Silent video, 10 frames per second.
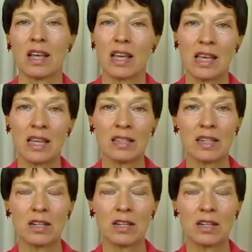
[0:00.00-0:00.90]

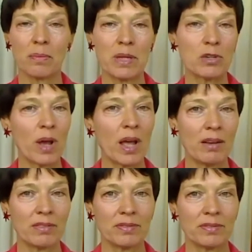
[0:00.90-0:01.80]
into B
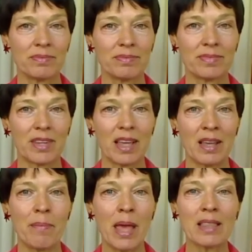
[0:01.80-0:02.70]
twelve
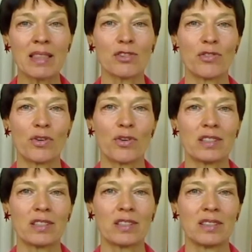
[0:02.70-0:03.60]
and make this for
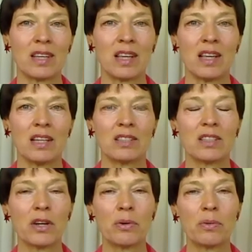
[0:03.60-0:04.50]
us.
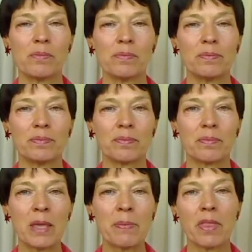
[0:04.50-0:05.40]
So
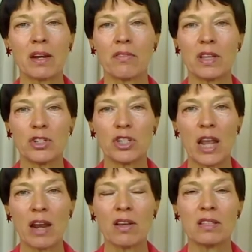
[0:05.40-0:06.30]
people that are
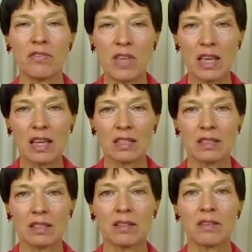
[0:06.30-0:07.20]
vegetarians,
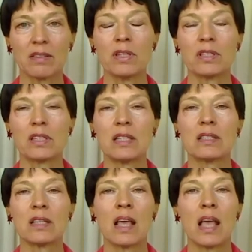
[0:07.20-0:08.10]
vegans, for
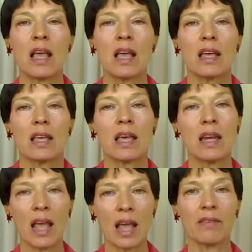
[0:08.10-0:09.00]
instance, can
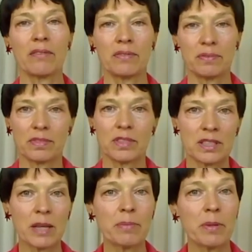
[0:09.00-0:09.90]
have
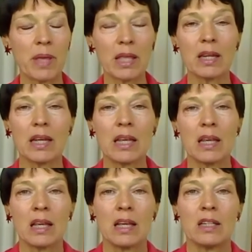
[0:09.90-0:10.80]

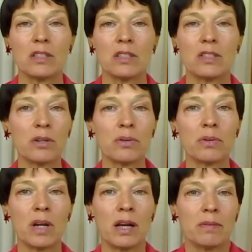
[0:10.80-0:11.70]
susceptibility
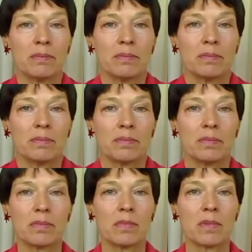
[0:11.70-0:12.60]
to um,
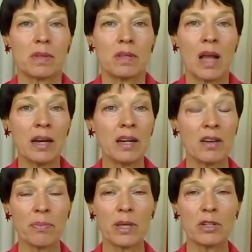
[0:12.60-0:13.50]
not
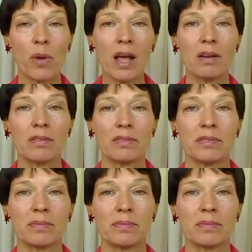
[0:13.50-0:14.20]
enough B twelve.